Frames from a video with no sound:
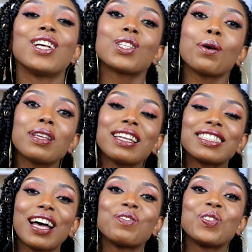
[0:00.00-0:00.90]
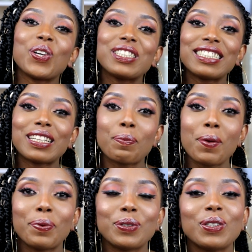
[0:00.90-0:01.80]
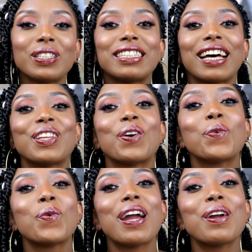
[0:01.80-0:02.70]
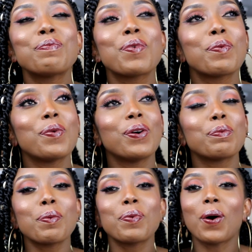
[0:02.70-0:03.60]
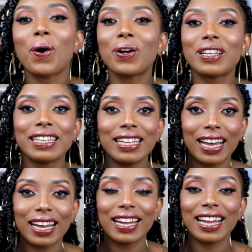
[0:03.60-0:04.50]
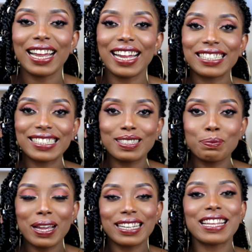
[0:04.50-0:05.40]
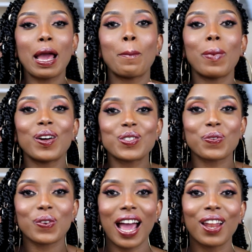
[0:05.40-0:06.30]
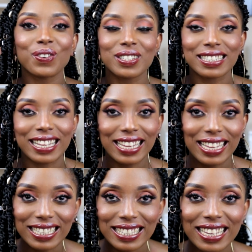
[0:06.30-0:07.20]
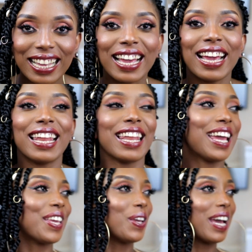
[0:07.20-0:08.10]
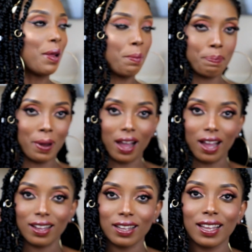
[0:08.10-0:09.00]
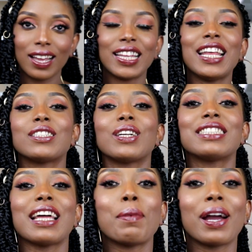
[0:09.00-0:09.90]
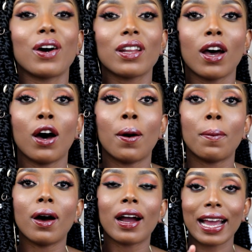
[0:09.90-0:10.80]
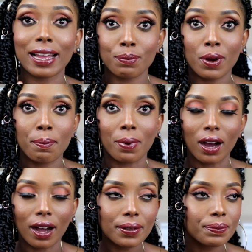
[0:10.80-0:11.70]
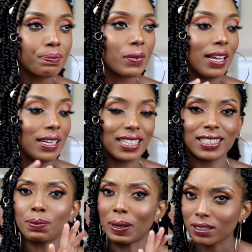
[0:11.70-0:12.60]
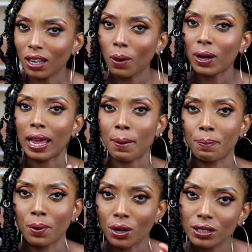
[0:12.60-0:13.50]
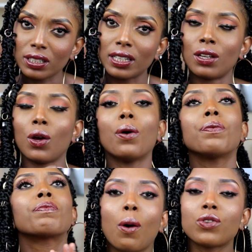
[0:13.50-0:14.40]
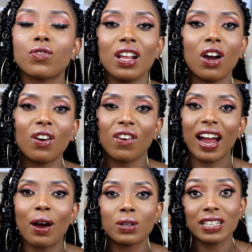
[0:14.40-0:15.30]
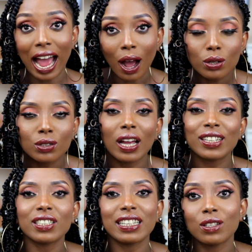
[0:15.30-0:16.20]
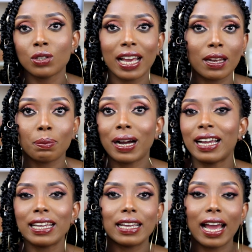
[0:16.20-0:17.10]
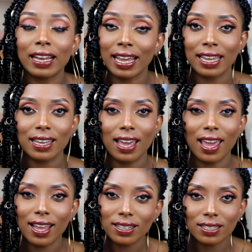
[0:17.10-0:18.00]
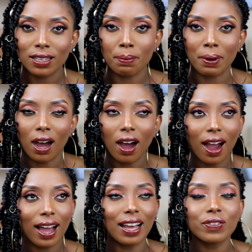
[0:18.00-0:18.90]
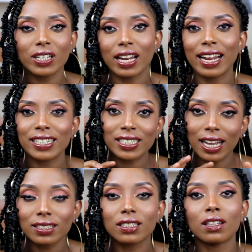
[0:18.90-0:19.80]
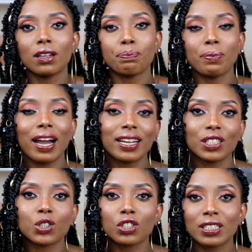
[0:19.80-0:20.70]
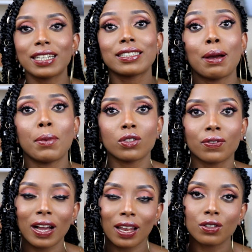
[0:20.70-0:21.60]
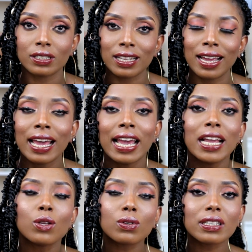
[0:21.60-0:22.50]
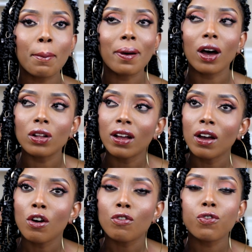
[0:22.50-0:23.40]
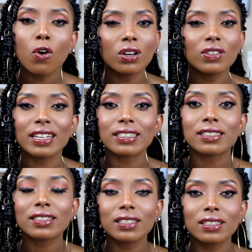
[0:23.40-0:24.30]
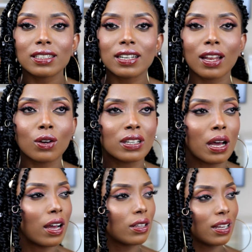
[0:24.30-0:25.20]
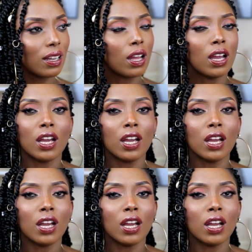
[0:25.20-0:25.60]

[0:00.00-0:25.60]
And something else I've noticed that people do is that when people underestimate the amount of calories they eat. Like, you get a bar. There's one time I got a Cadbury bar. There's this particular one I bought, you know. I was really hungry, I was out, so I just had to get the bar, and I ate the bar. And after that, I checked the package to check the amount of calories there. It was about 460 calories. I think